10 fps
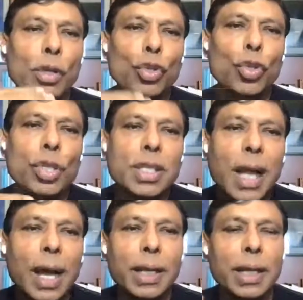you
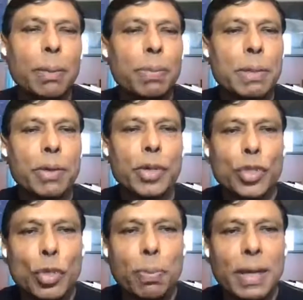start a company because
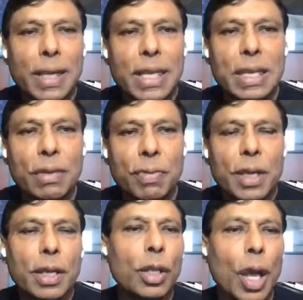you believe
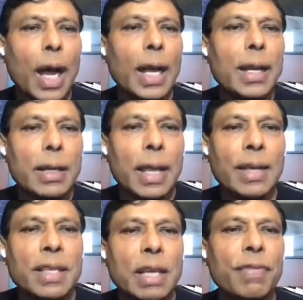God
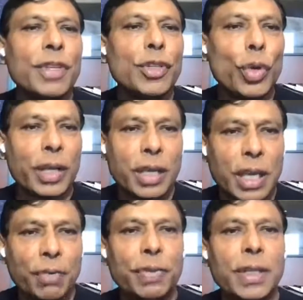has given you a
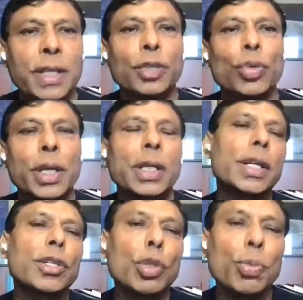gift that you can
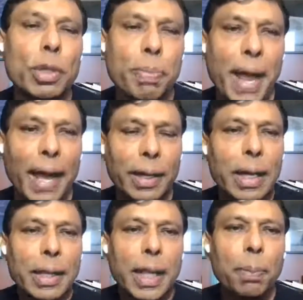contribute back.
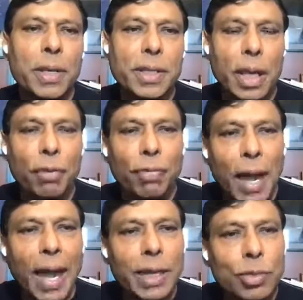That means if
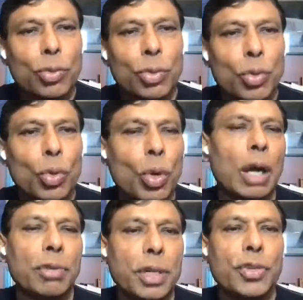I don't go
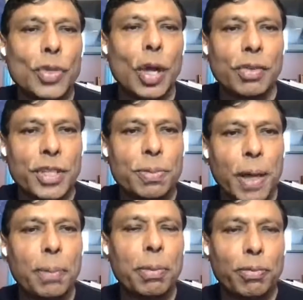out and solve this
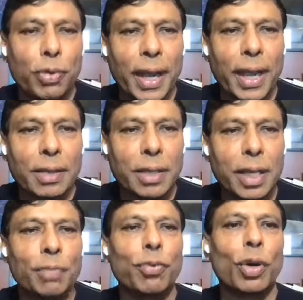problem for
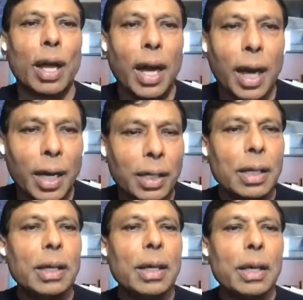healthcare for our